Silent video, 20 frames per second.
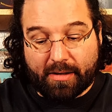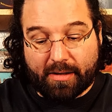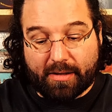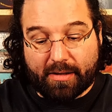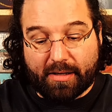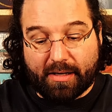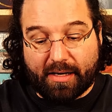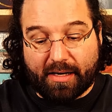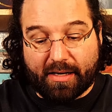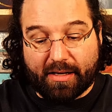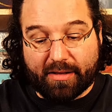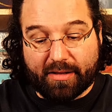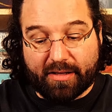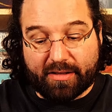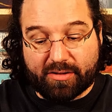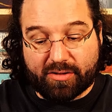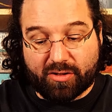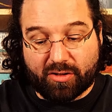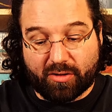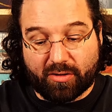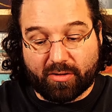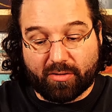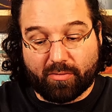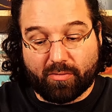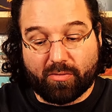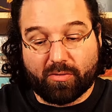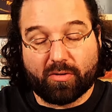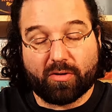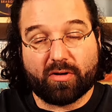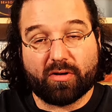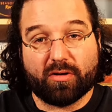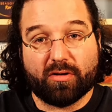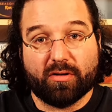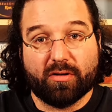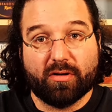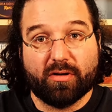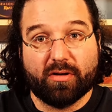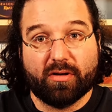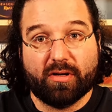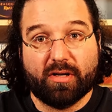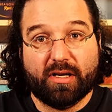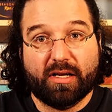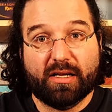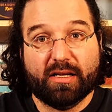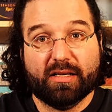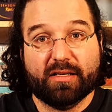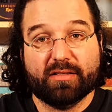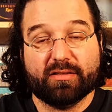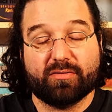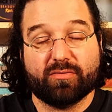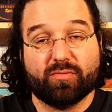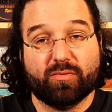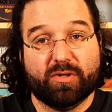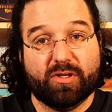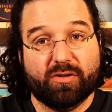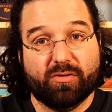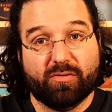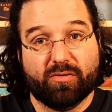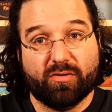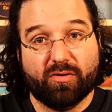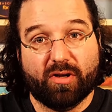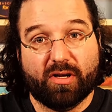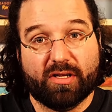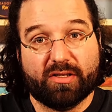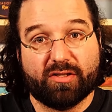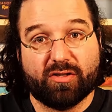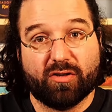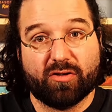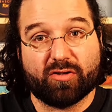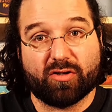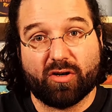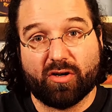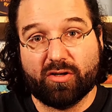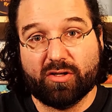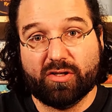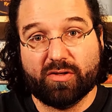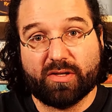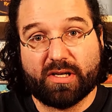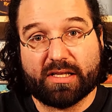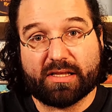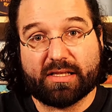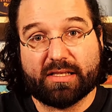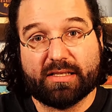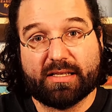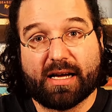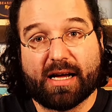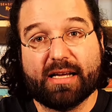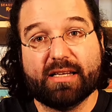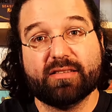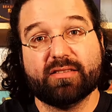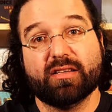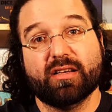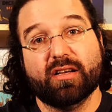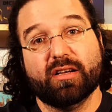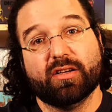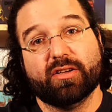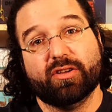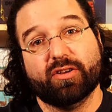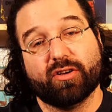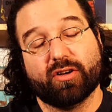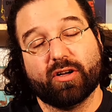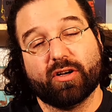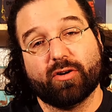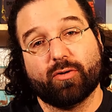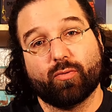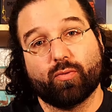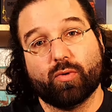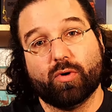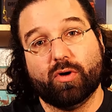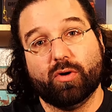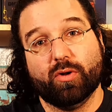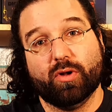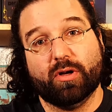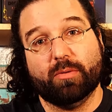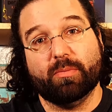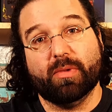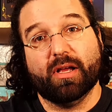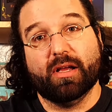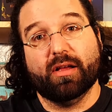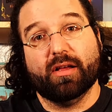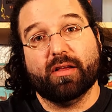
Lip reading: The turn order is when it's your turn, you get the dice, you're going to roll them.